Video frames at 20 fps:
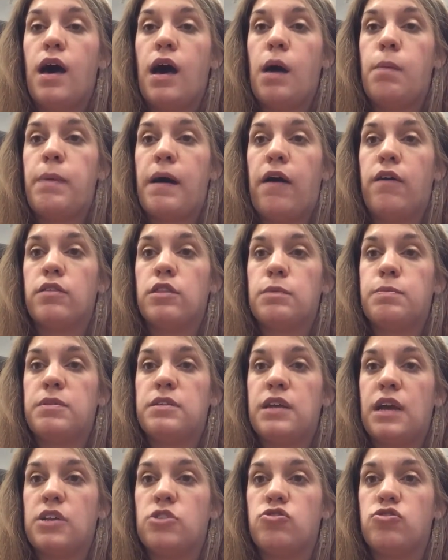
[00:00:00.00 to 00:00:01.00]
about the
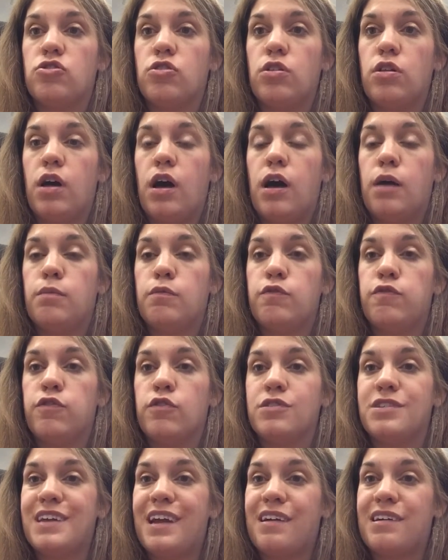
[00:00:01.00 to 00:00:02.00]
potential um,
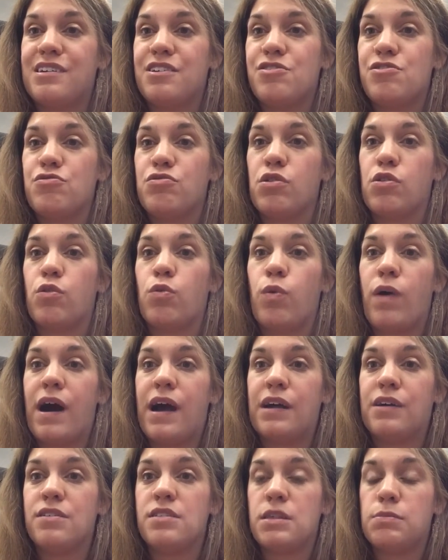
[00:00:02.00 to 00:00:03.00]
for terrorists to
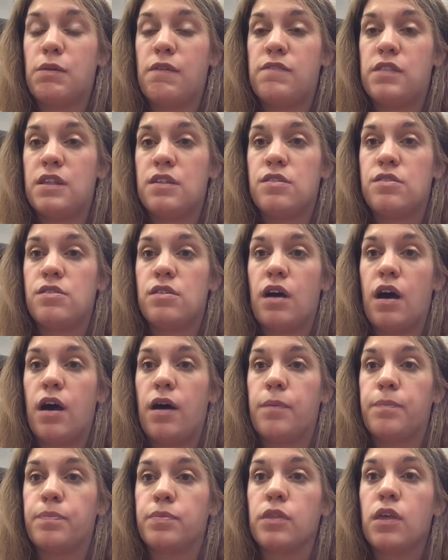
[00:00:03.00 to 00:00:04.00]
acquire some of this
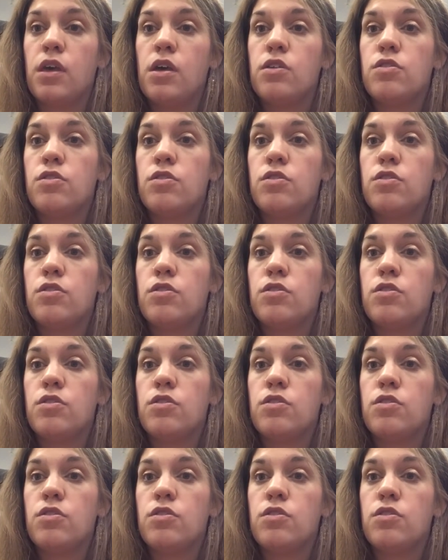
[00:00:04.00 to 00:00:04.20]
um,